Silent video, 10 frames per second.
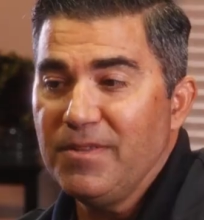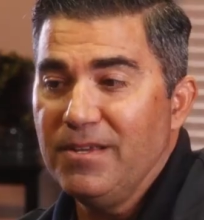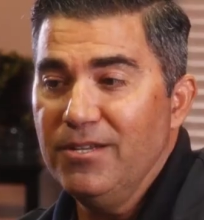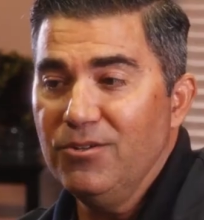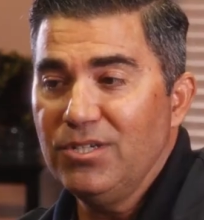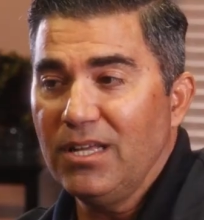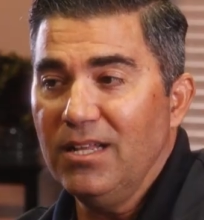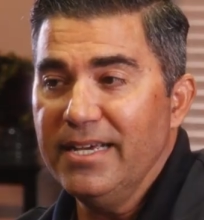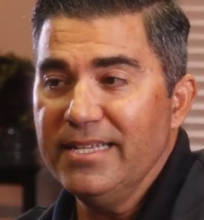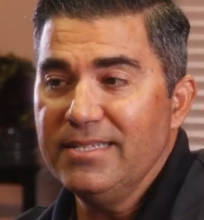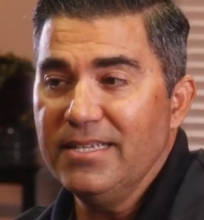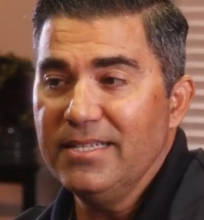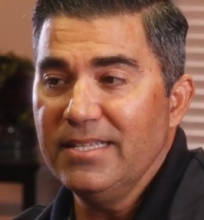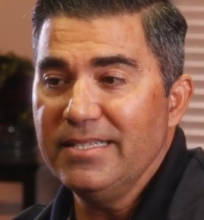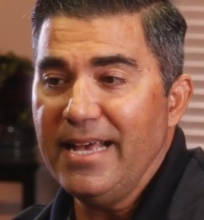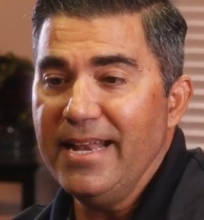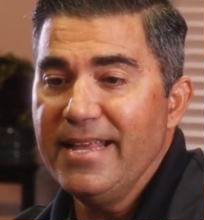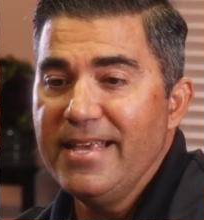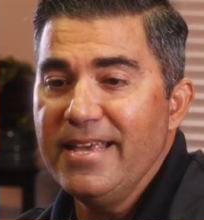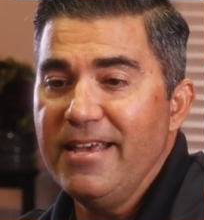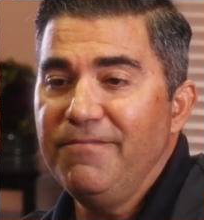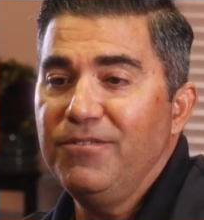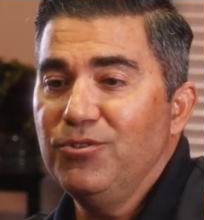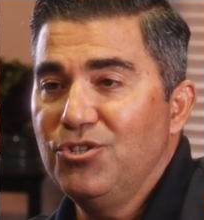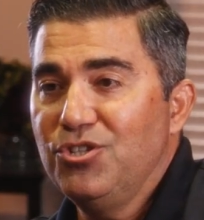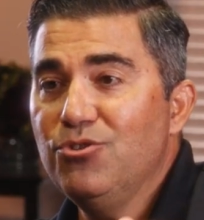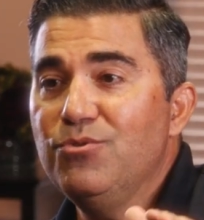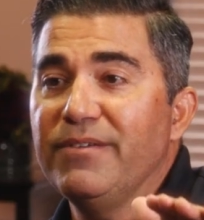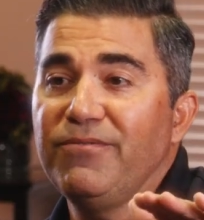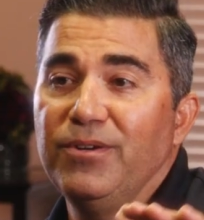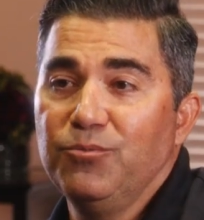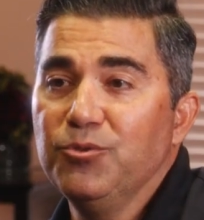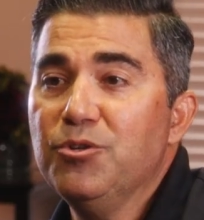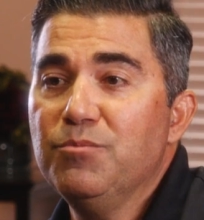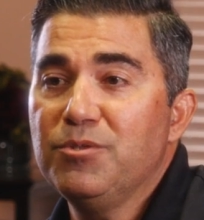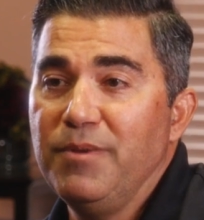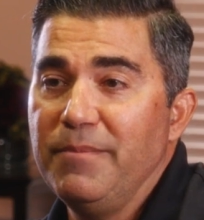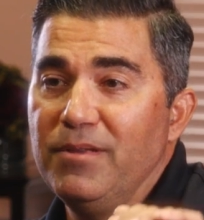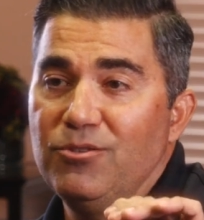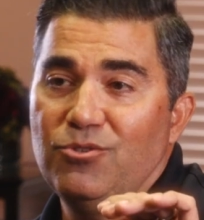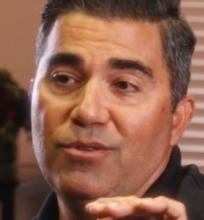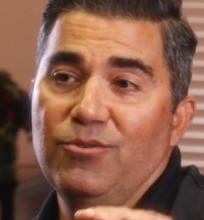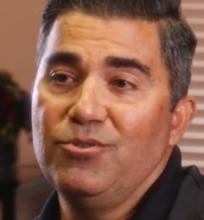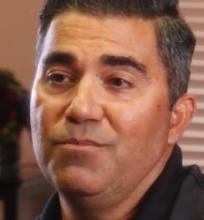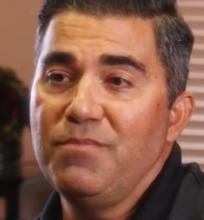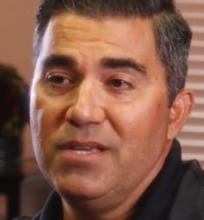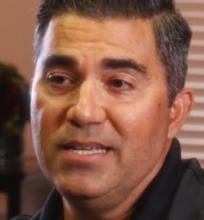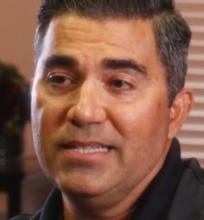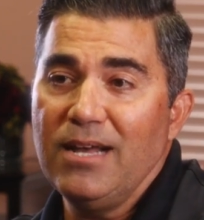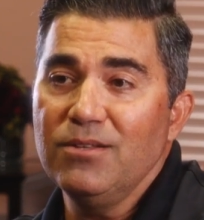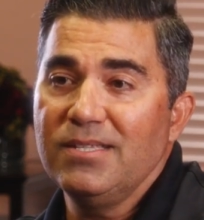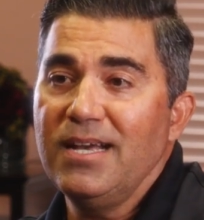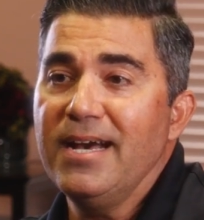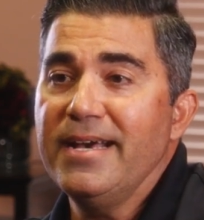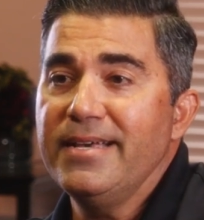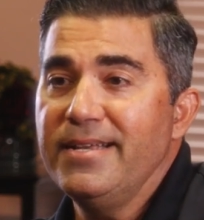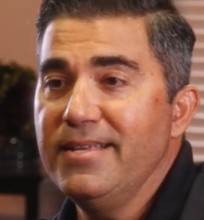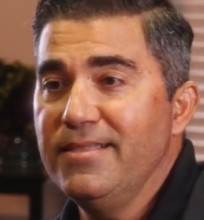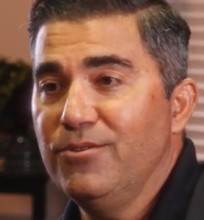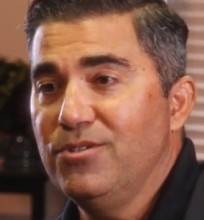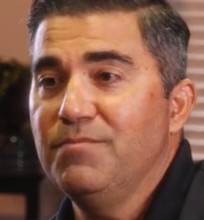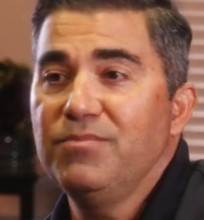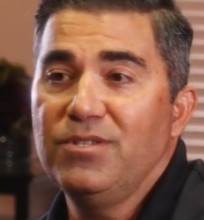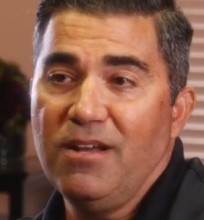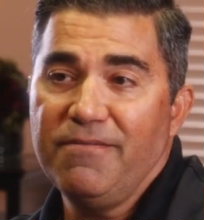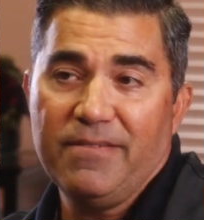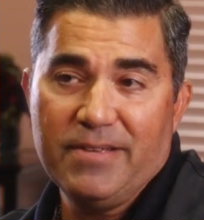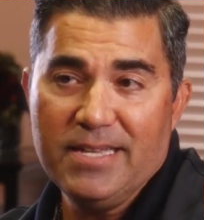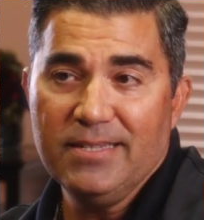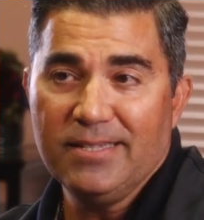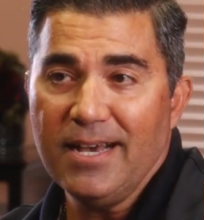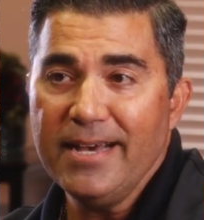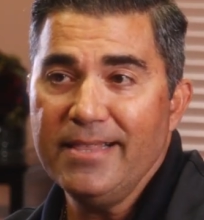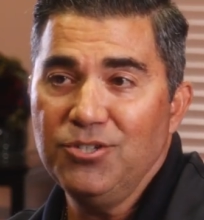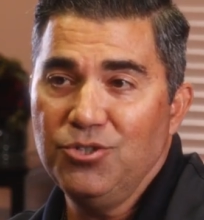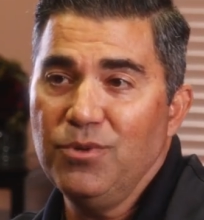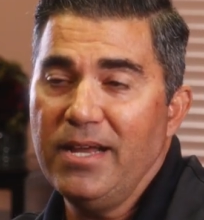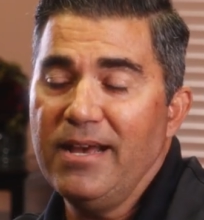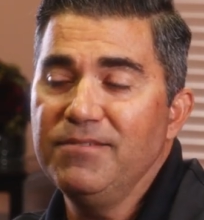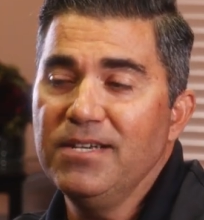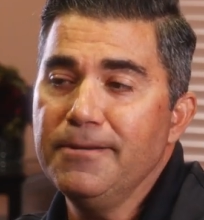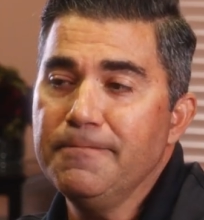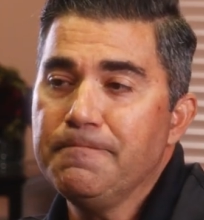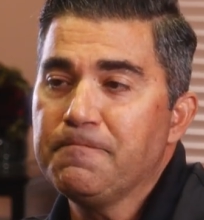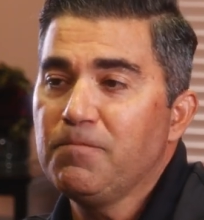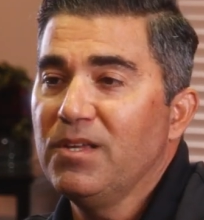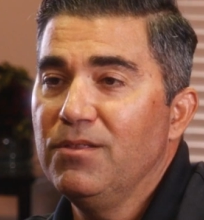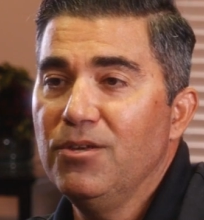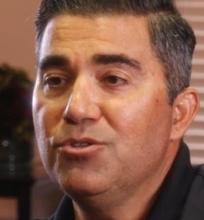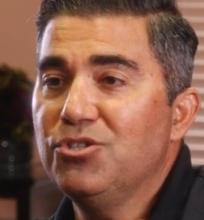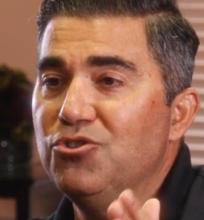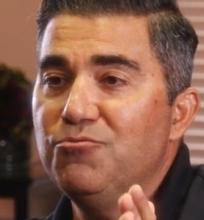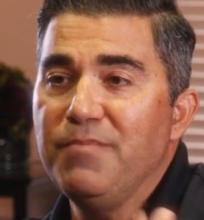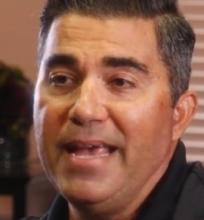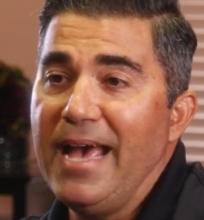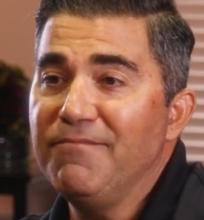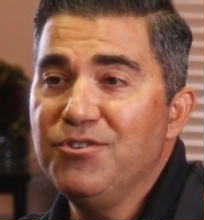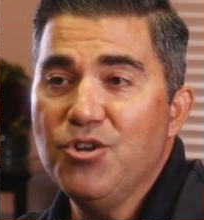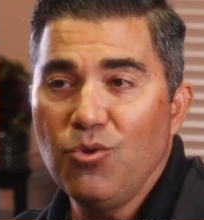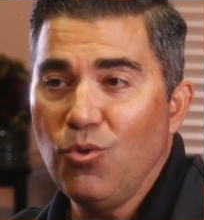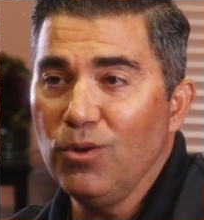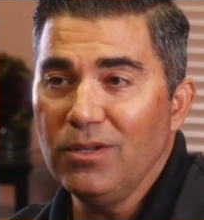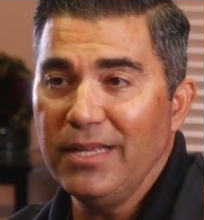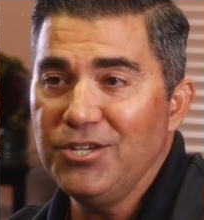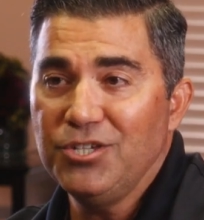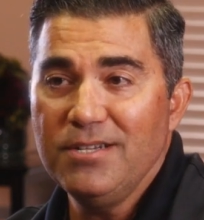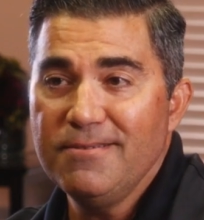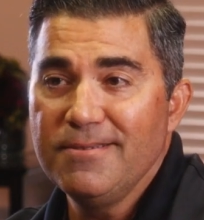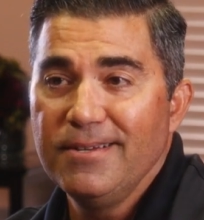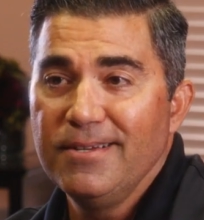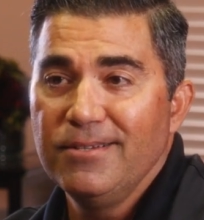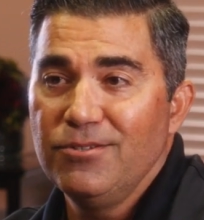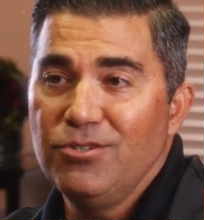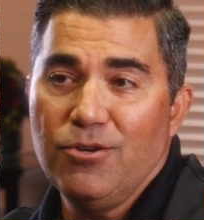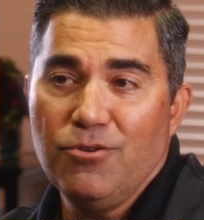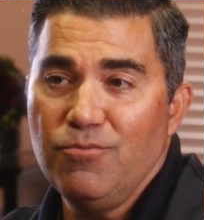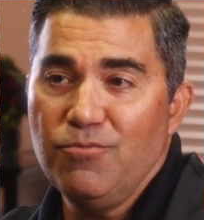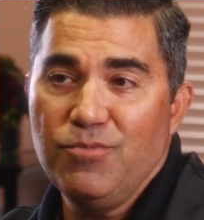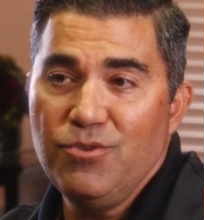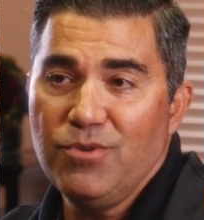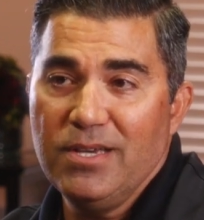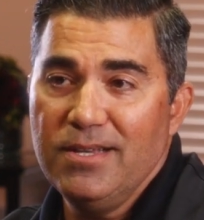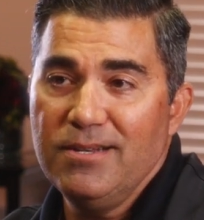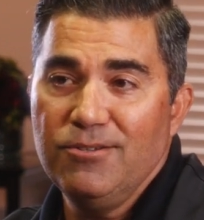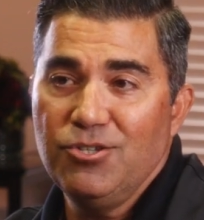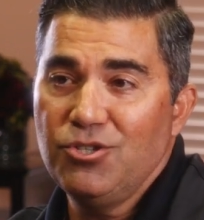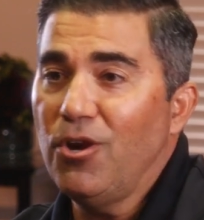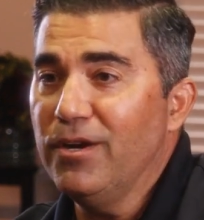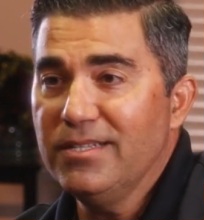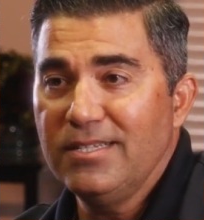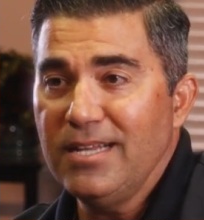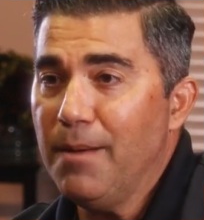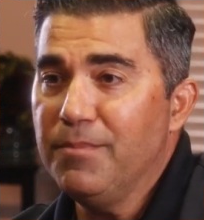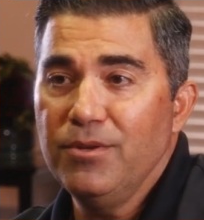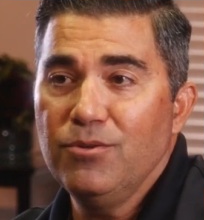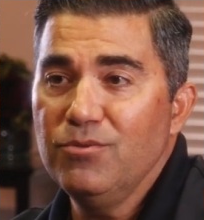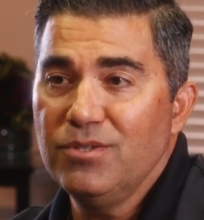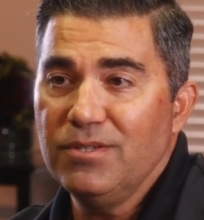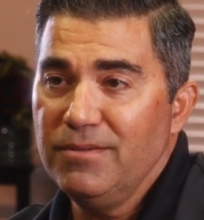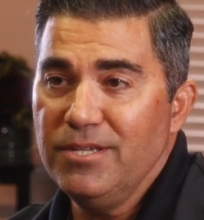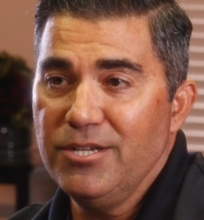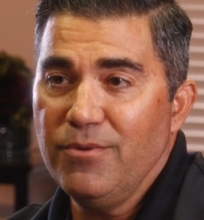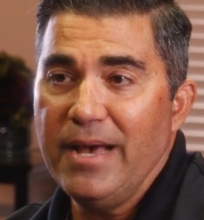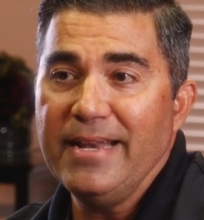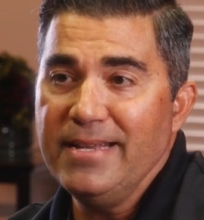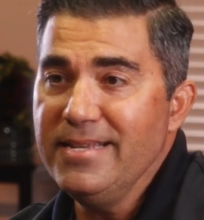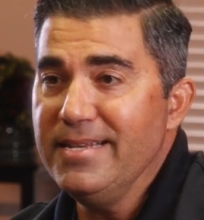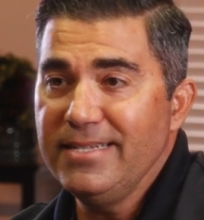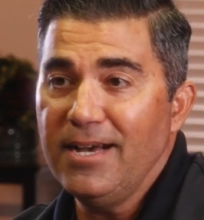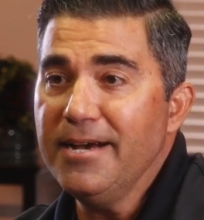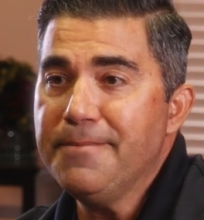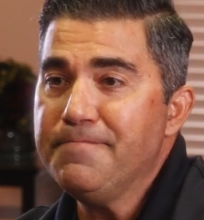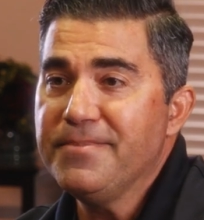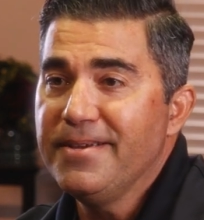to clients is that if there's 2 different rooms, maybe there's some things outside and there's some stuff inside that you want to have done, those 2 may have no correlation. So you can start and stop those, at any time,